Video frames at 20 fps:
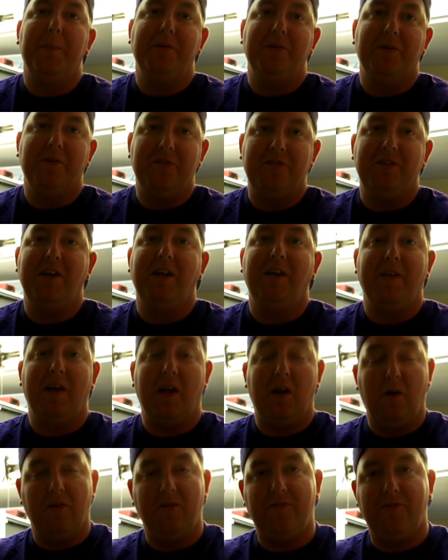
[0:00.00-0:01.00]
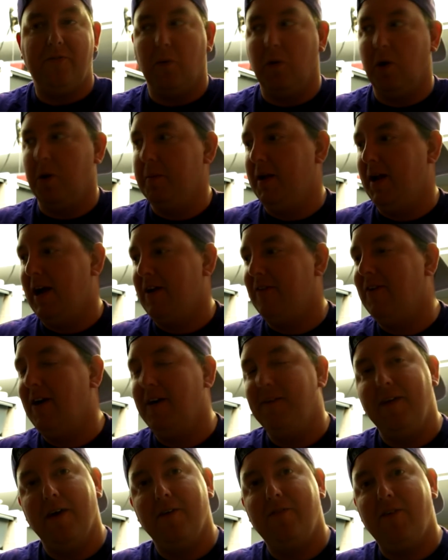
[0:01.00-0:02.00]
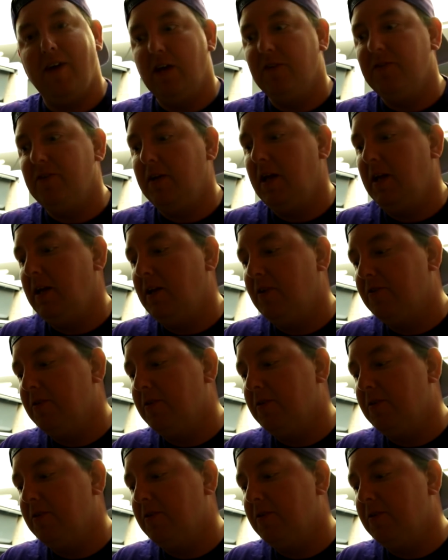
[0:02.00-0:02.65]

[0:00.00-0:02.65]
and you're seeing that all form, and I find that fascinating.